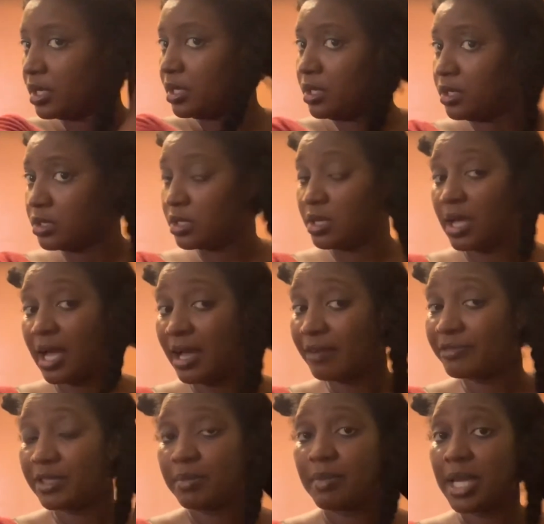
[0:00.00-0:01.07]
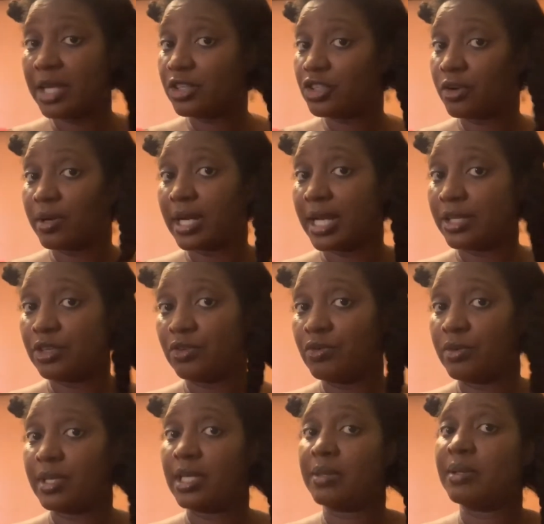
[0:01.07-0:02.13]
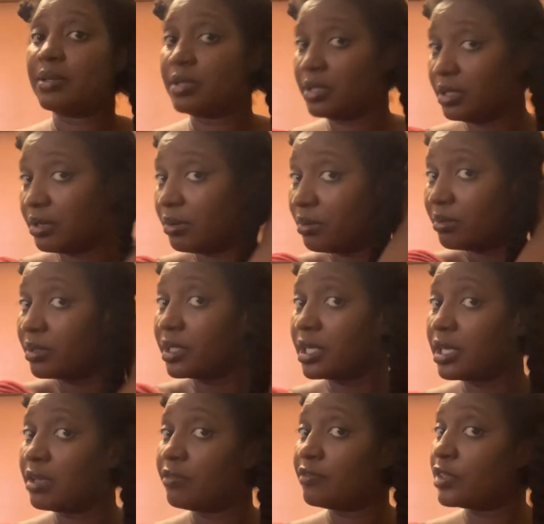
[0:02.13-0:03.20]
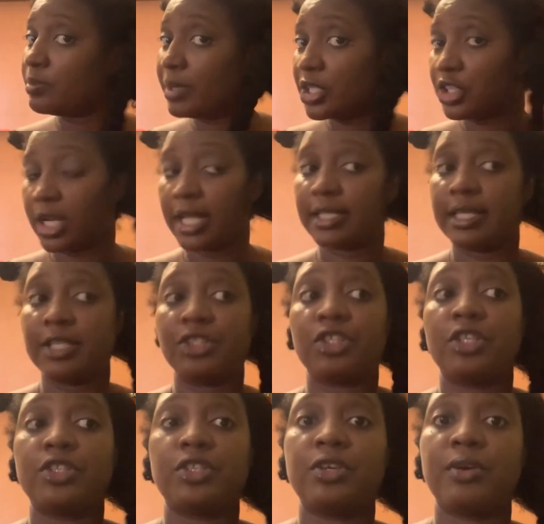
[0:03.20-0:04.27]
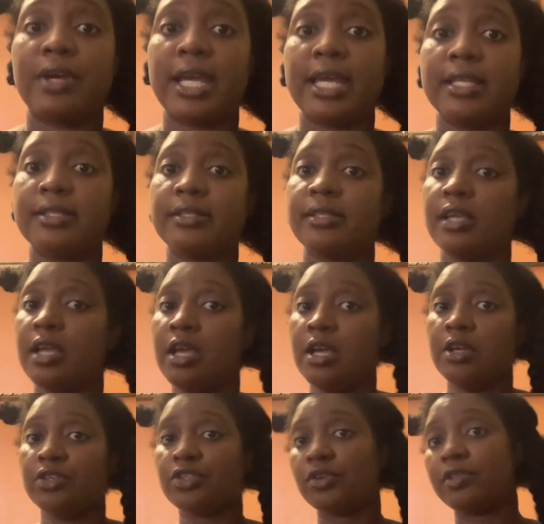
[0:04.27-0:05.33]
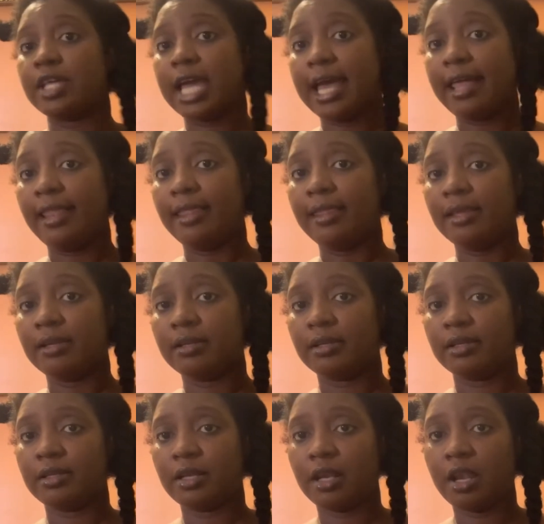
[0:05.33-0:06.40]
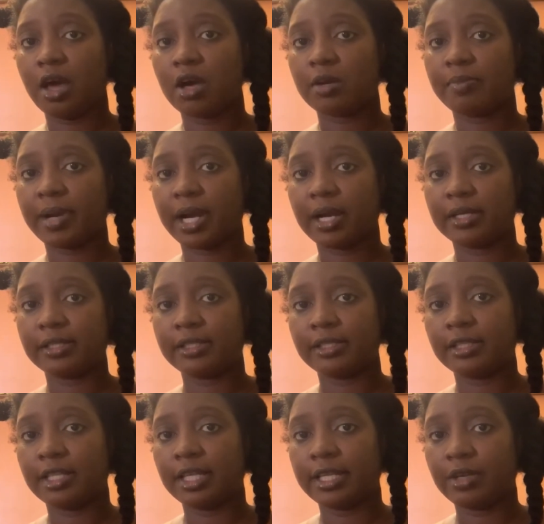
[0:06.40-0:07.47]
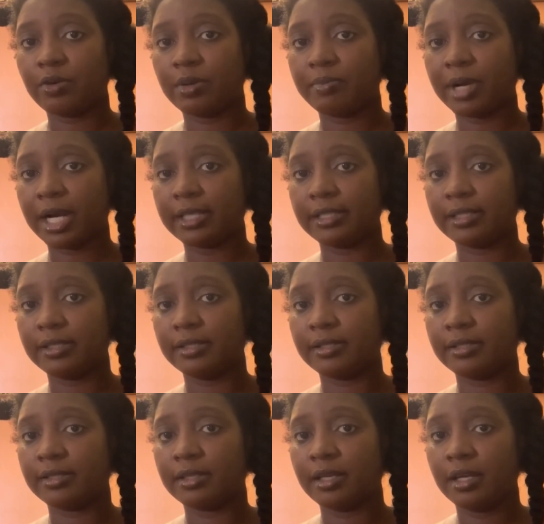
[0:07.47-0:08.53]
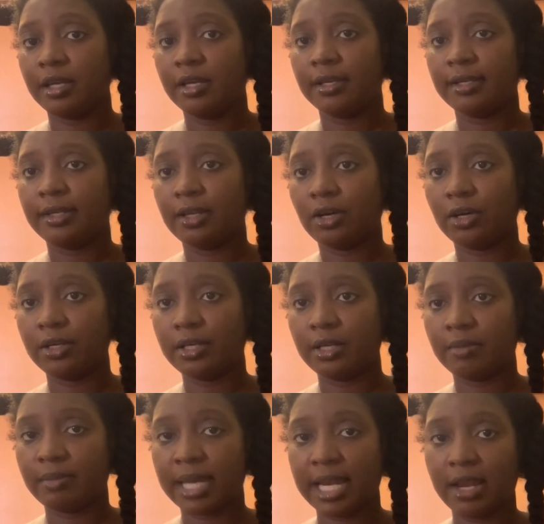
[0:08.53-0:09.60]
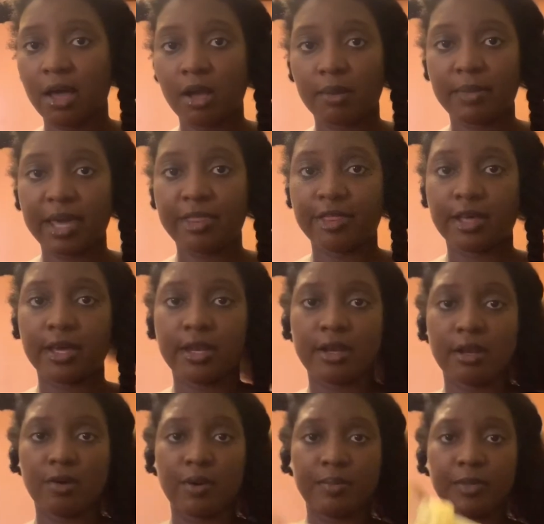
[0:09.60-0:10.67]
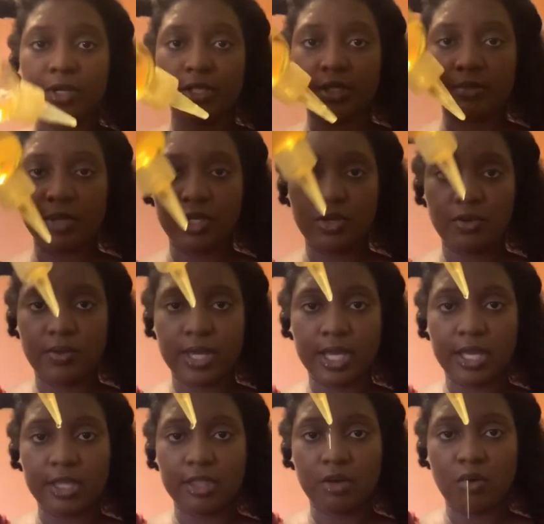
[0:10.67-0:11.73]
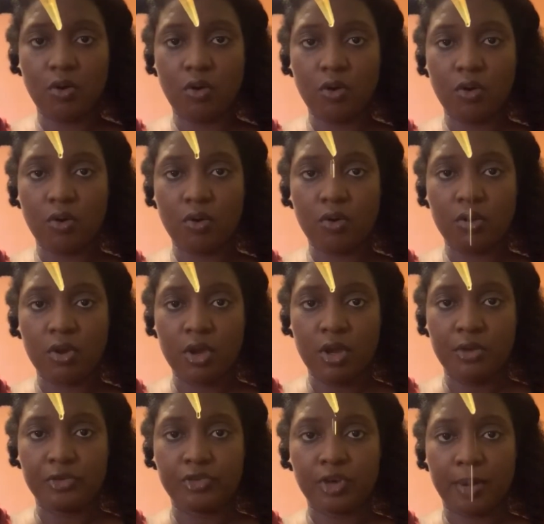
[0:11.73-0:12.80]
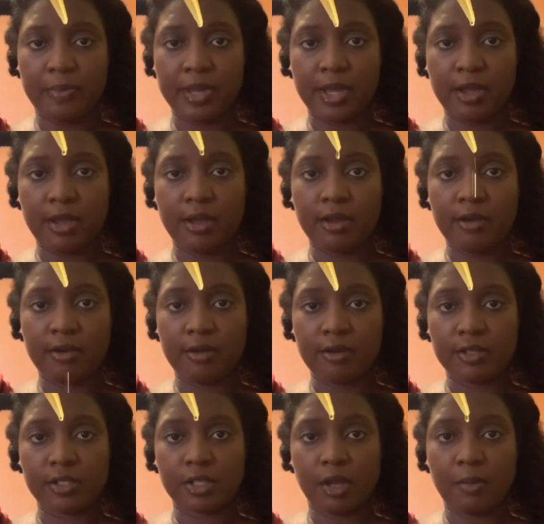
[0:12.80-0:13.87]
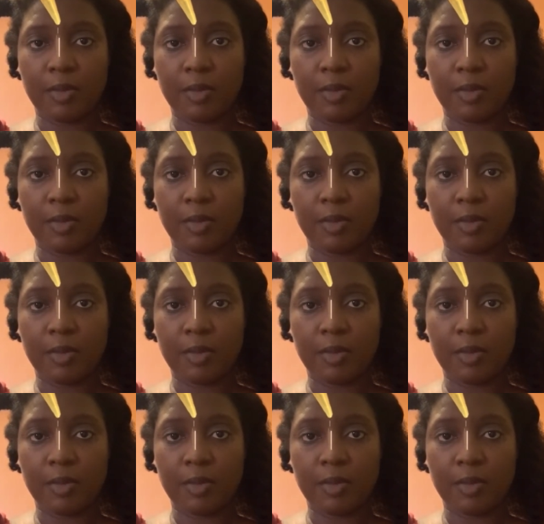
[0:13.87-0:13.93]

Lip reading: so you have to make sure that you know, give special attention to your ends. So the L, the lock part, the liquid part is done in my lock method. Now I'm going to be doing the O, dropping some